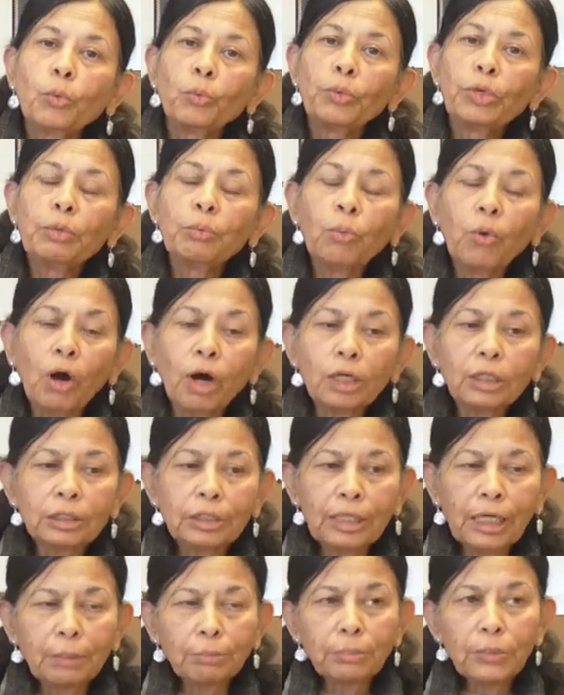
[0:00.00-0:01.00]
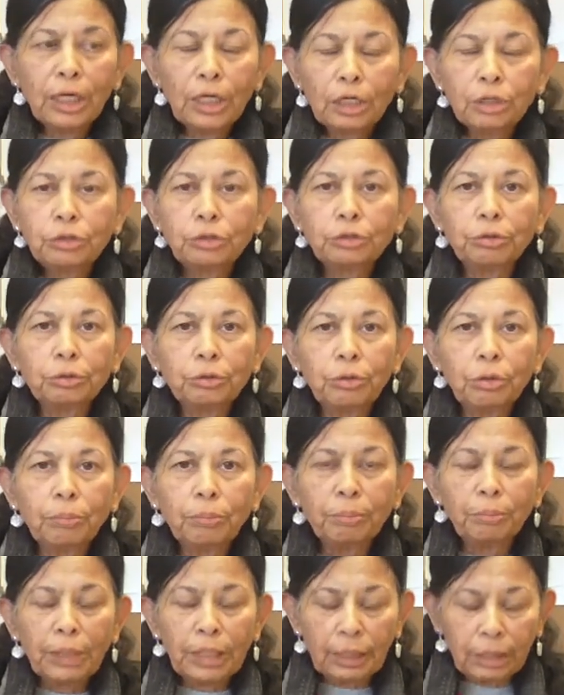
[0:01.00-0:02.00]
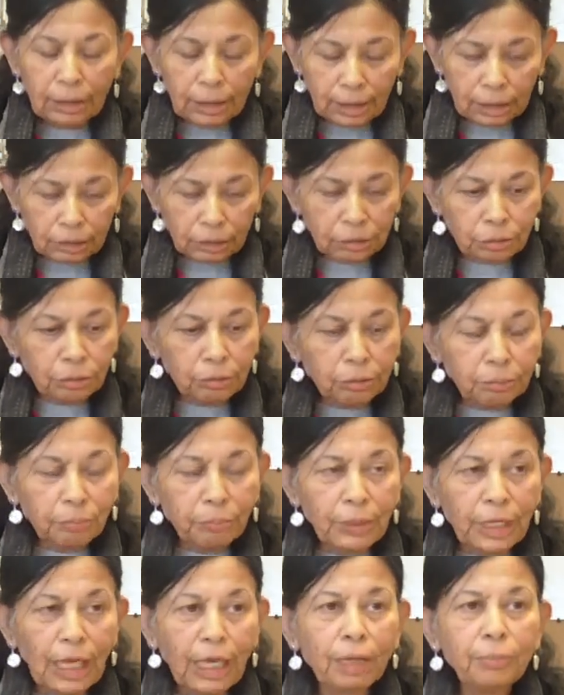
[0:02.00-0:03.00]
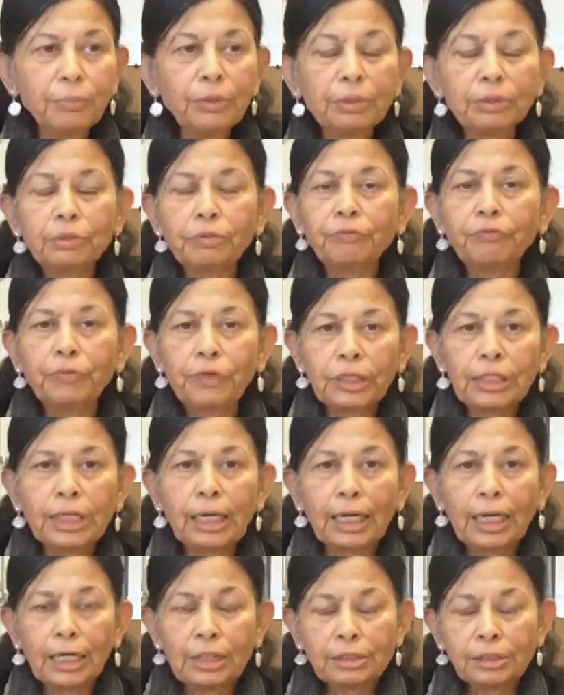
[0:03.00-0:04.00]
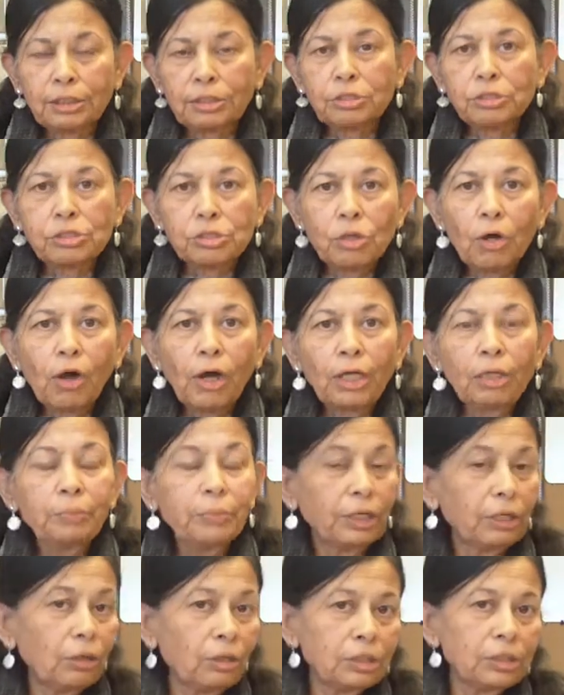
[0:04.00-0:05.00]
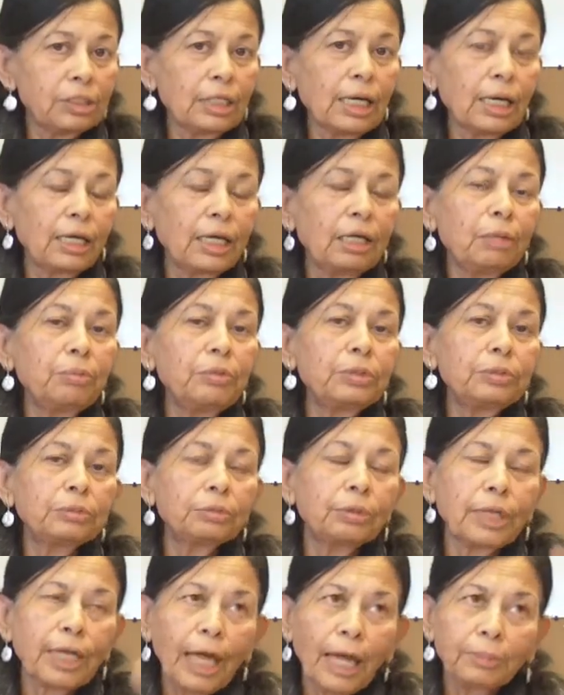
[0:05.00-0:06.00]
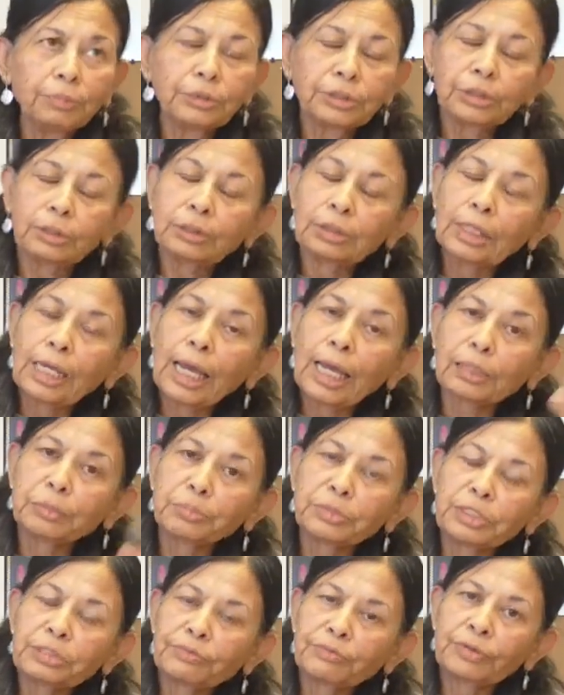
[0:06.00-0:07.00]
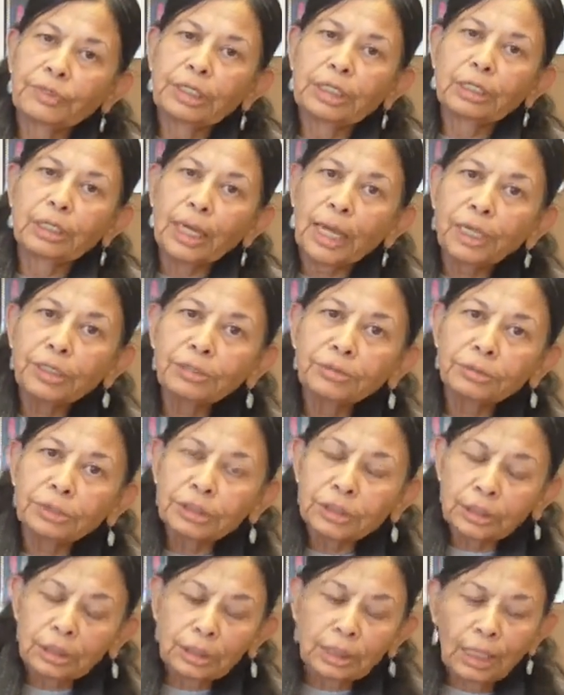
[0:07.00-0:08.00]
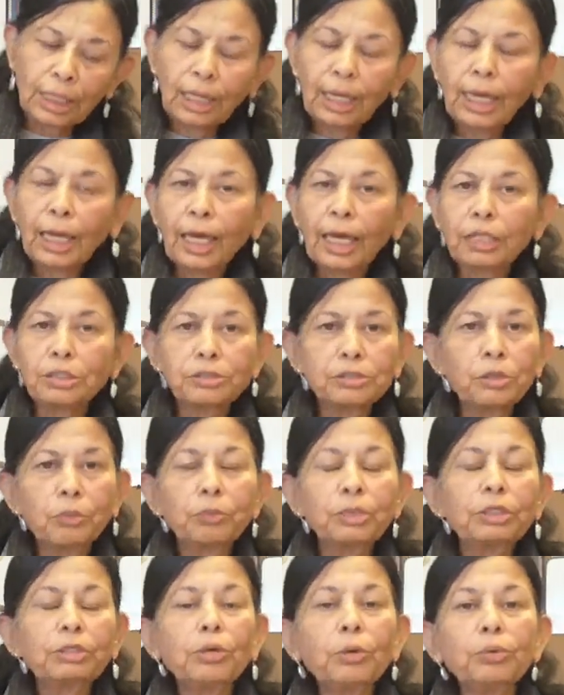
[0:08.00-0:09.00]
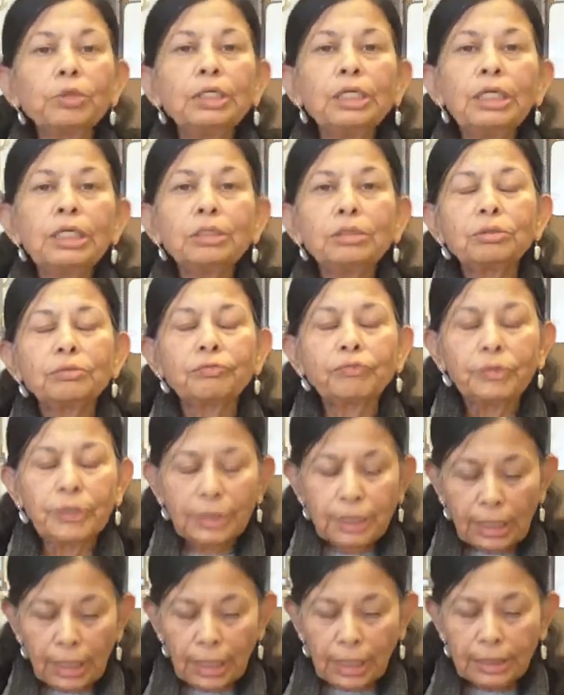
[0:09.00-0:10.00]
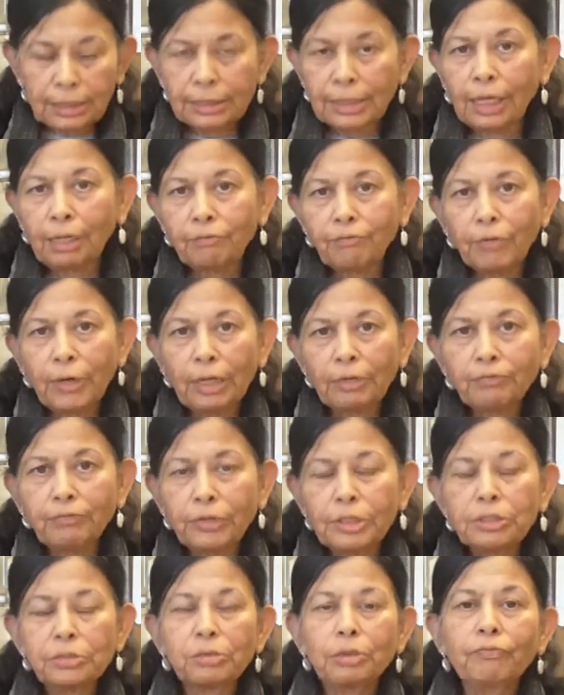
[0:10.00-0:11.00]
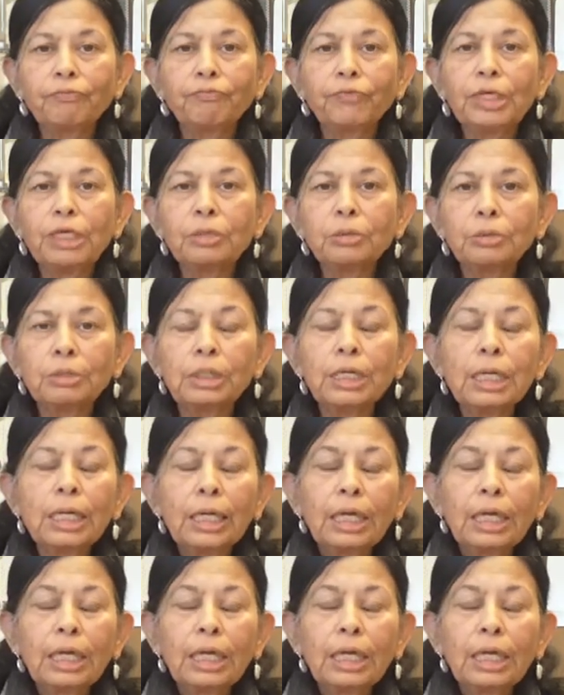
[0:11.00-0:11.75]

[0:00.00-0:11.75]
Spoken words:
We want them to be able to fertilize the soil, because they are able to capture the atmospheric nitrogen, and so we don't need to fertilize alfalfa. So if we could